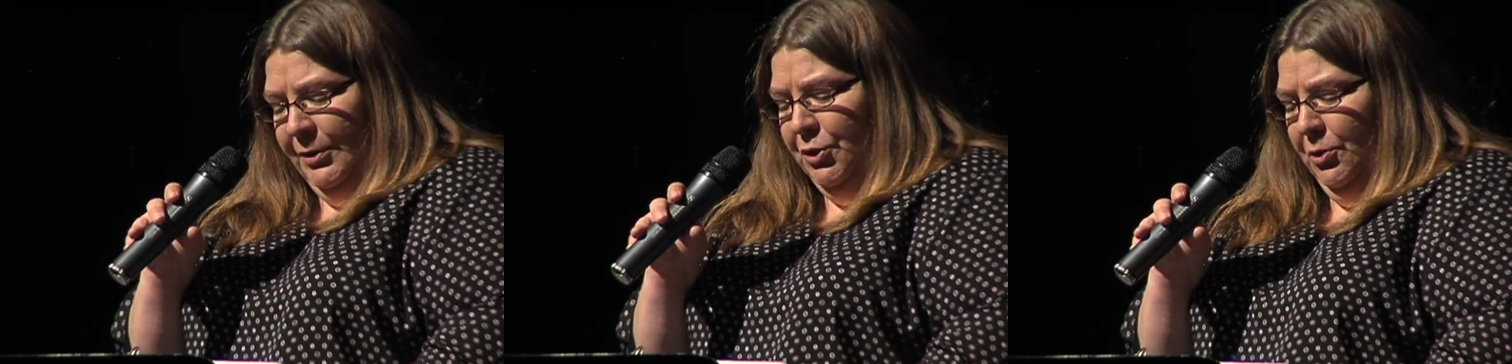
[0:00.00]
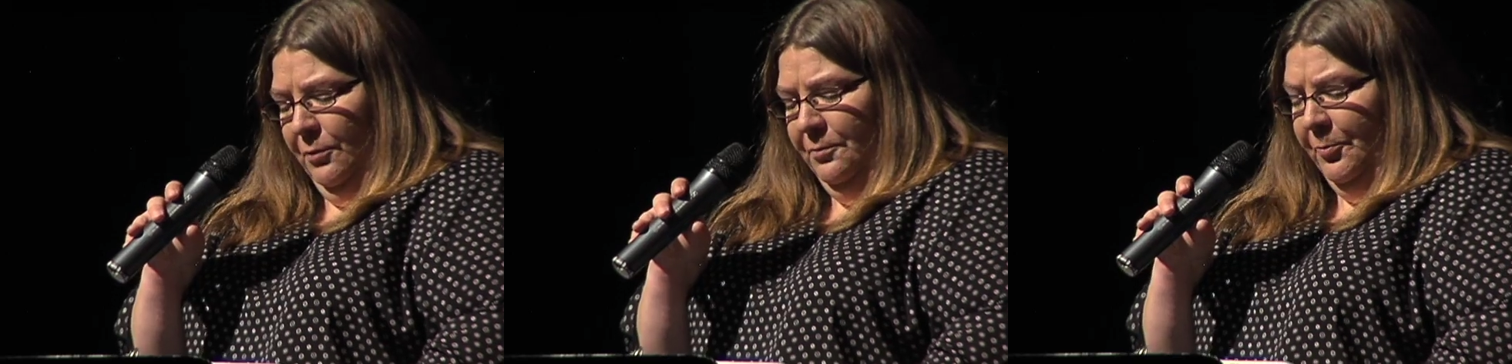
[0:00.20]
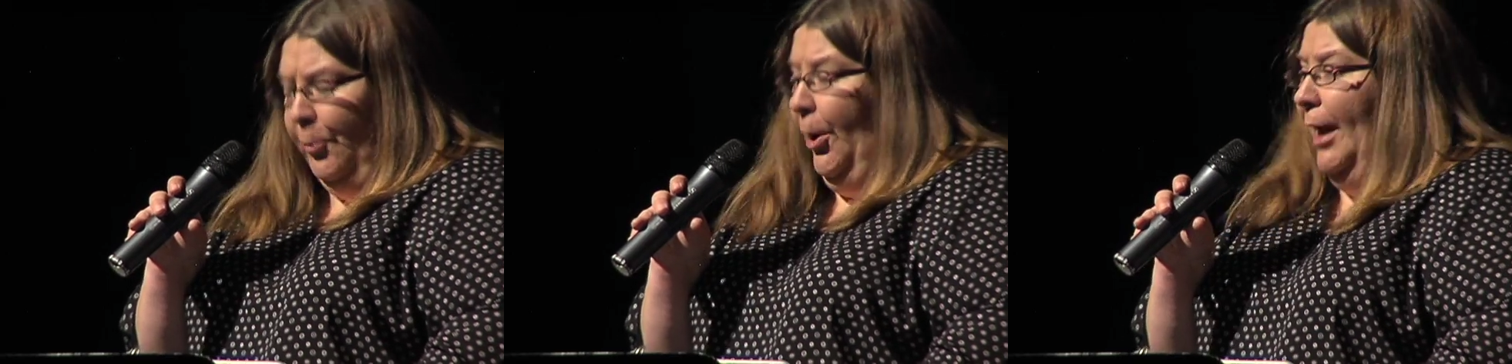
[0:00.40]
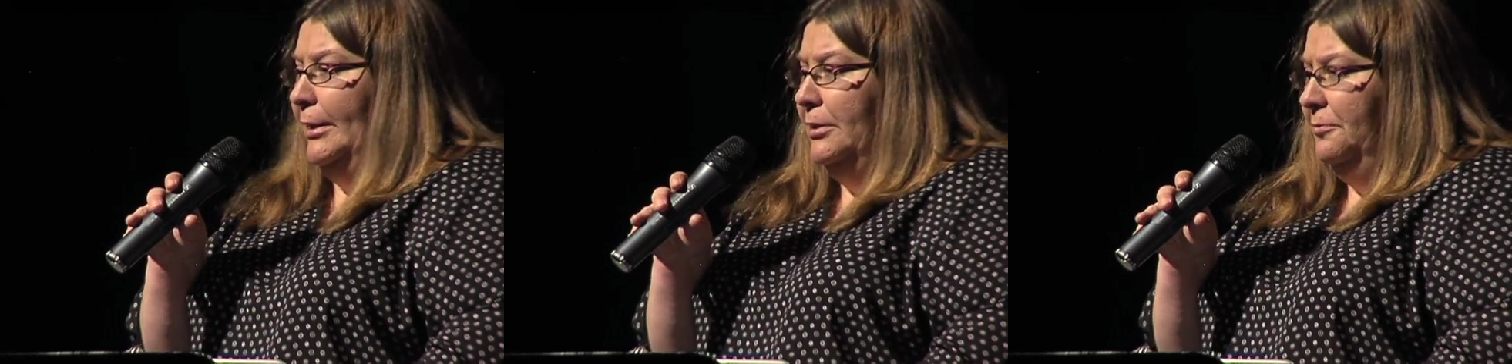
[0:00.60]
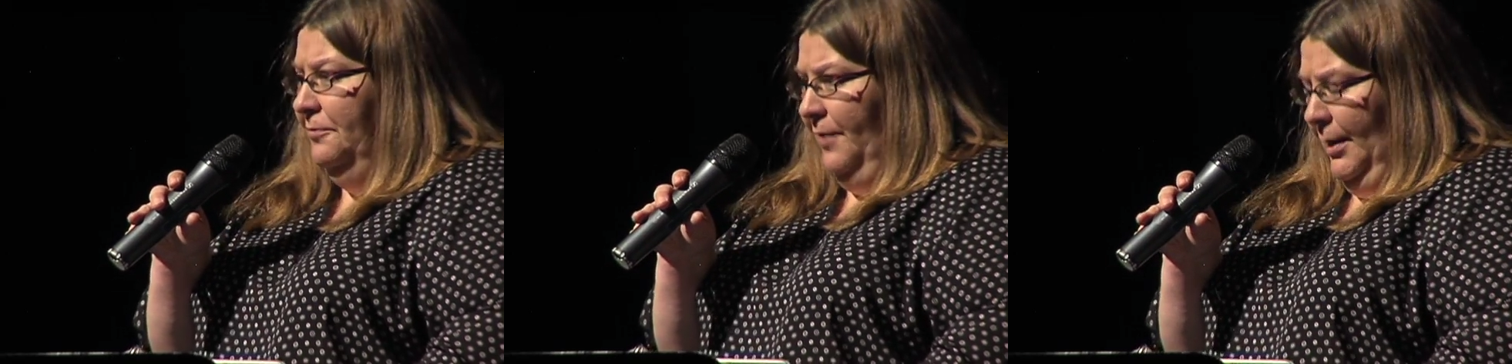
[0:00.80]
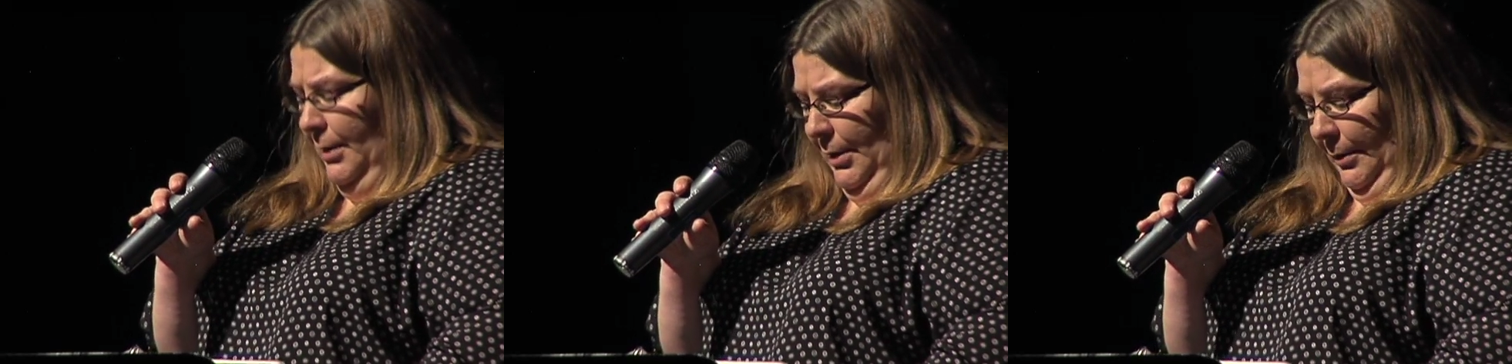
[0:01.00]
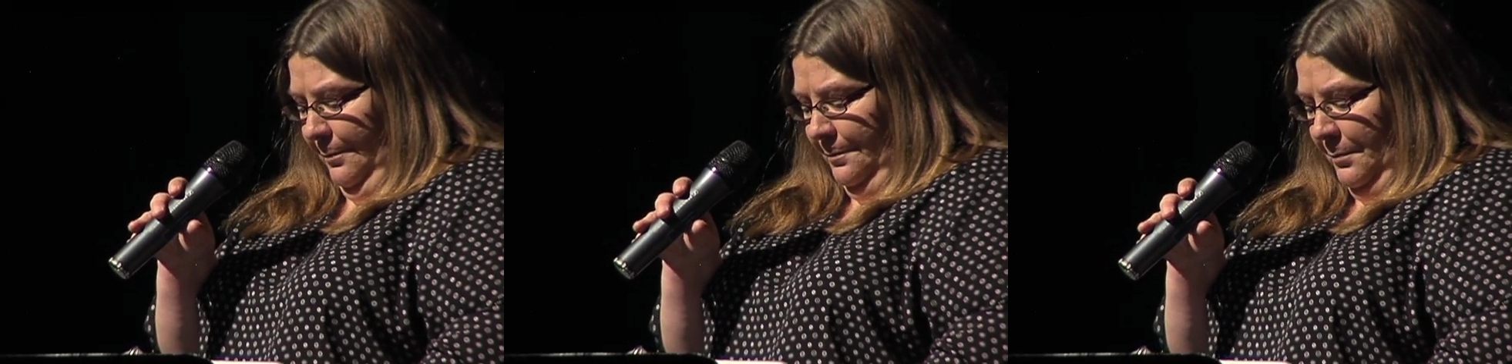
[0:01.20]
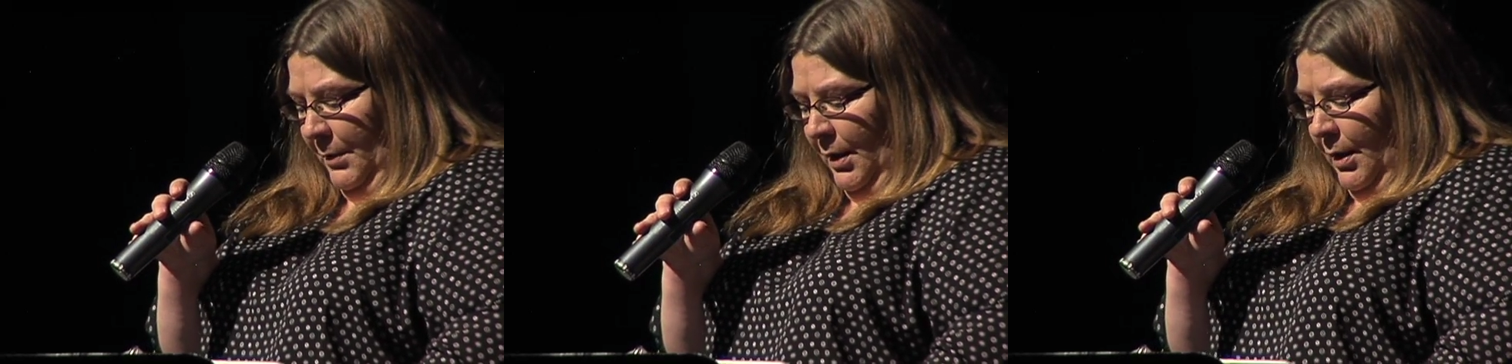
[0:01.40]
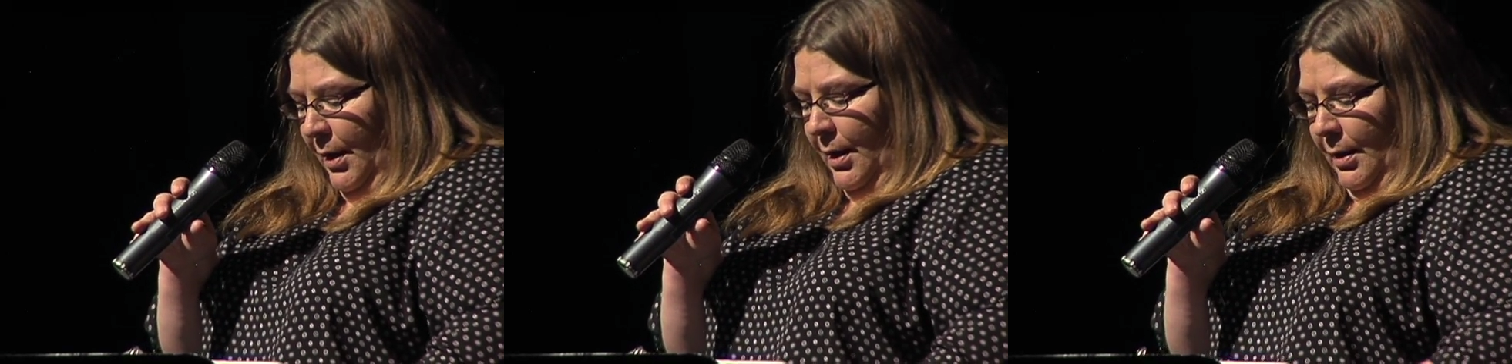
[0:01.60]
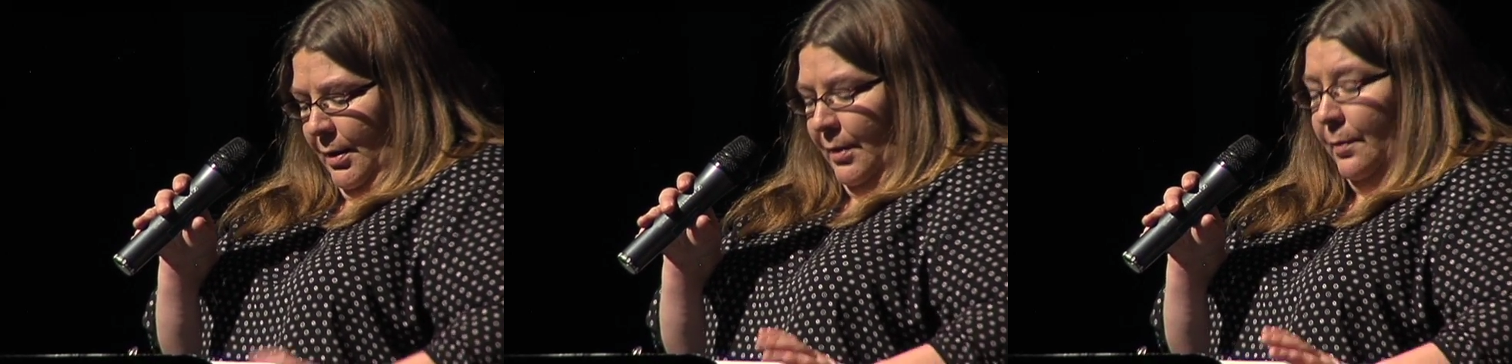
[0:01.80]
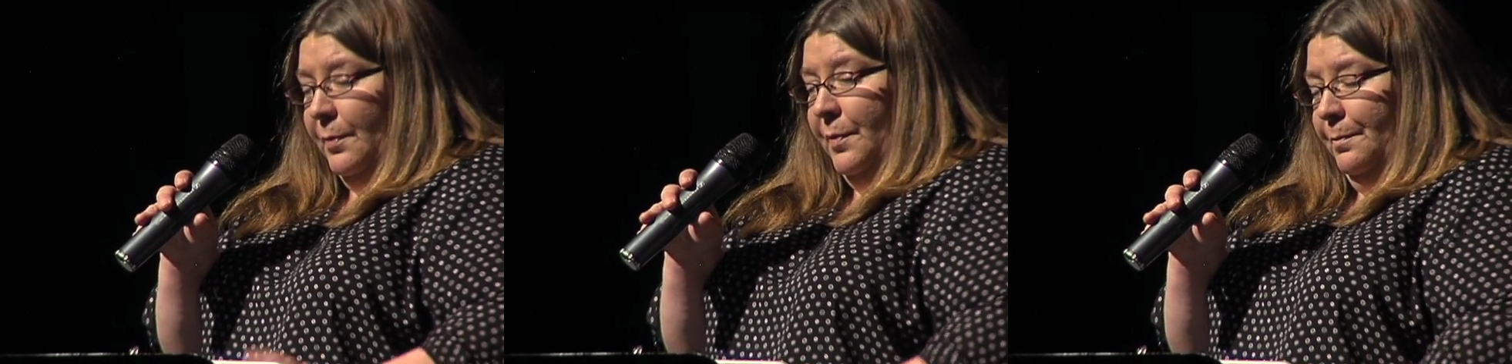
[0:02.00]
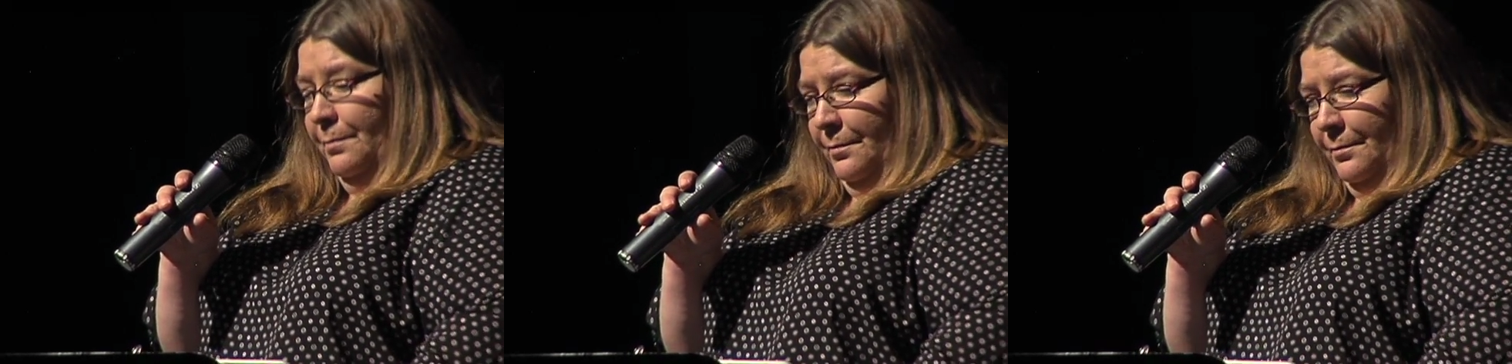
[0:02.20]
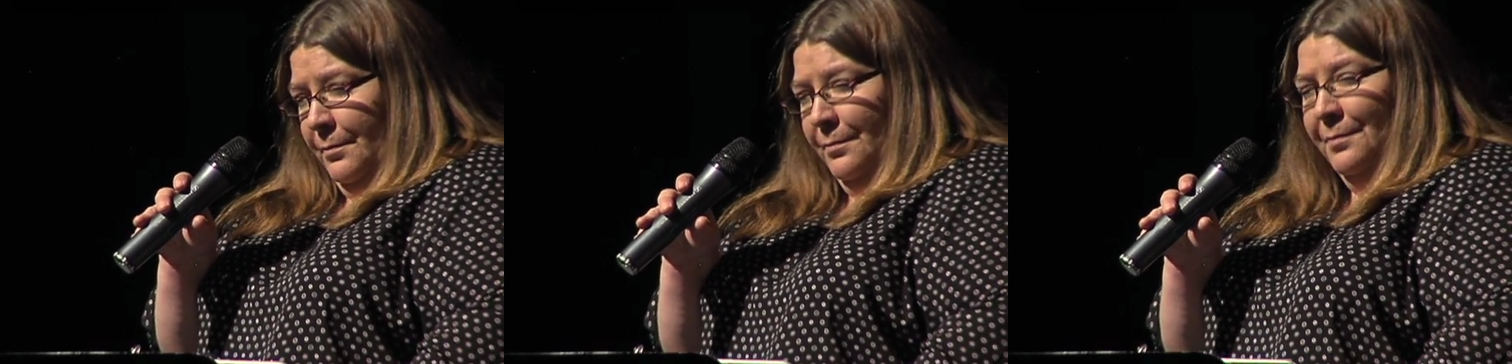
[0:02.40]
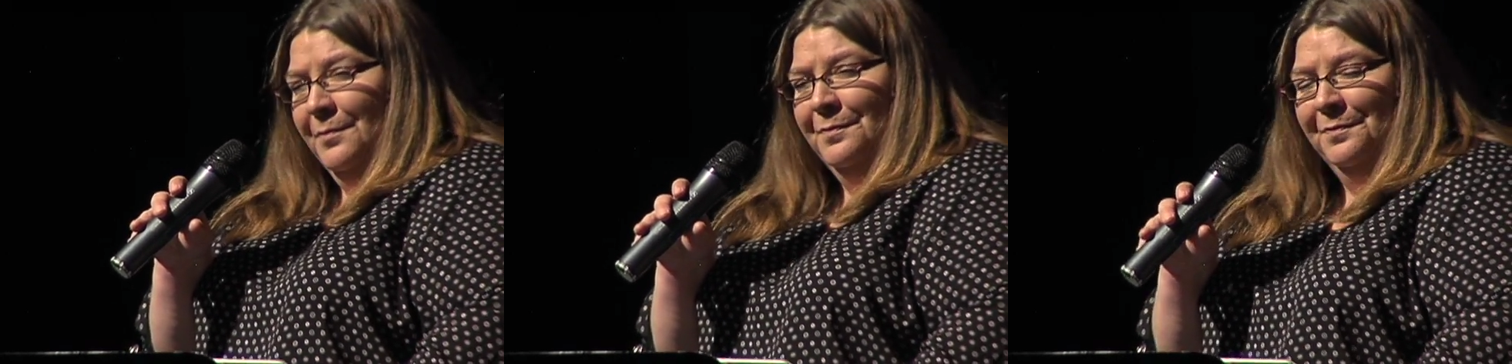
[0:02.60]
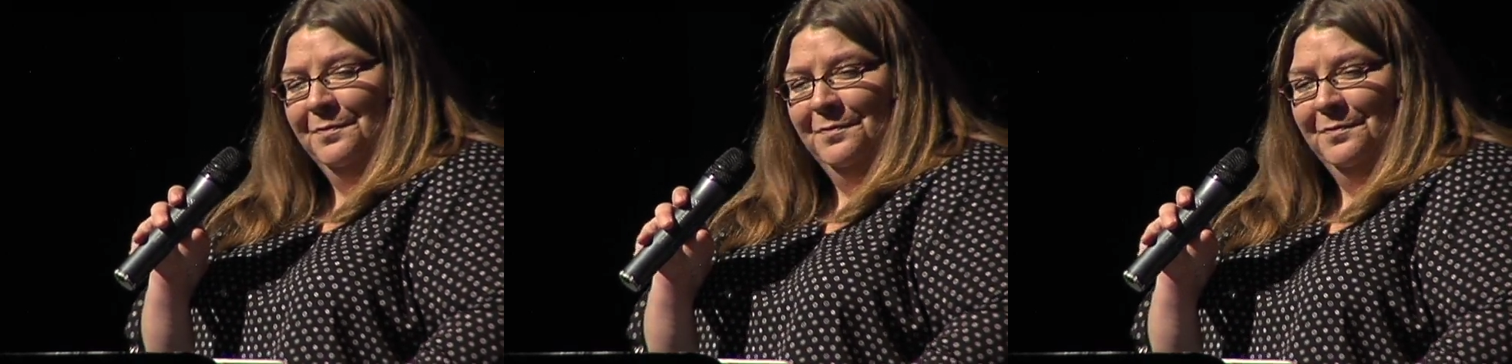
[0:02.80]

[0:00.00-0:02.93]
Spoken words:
the top priority is to get Albert home.